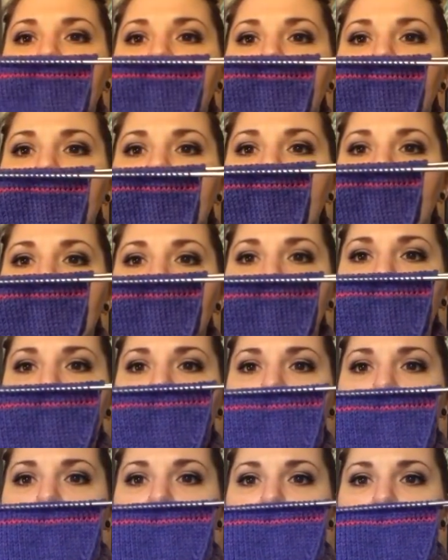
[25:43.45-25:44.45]
But here's her
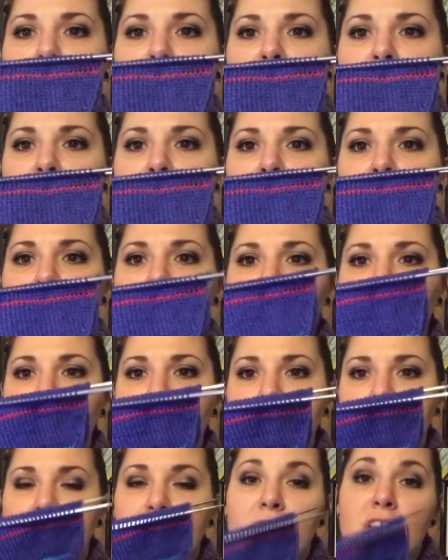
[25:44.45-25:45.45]
sock so far,
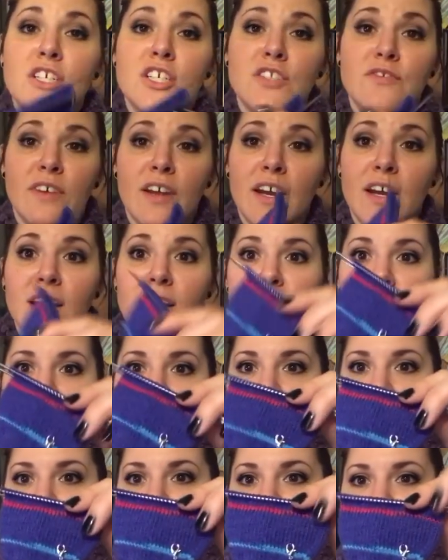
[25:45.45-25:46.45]
and she's very
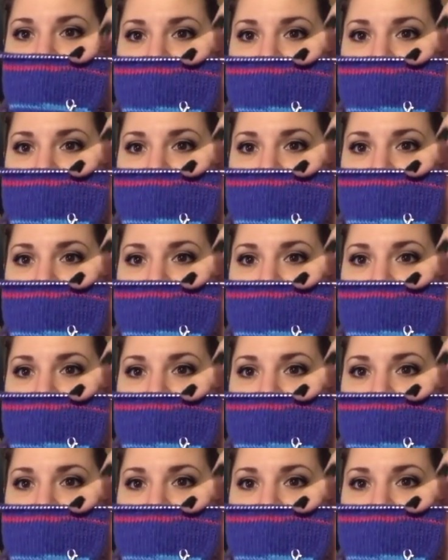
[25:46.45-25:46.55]
excited.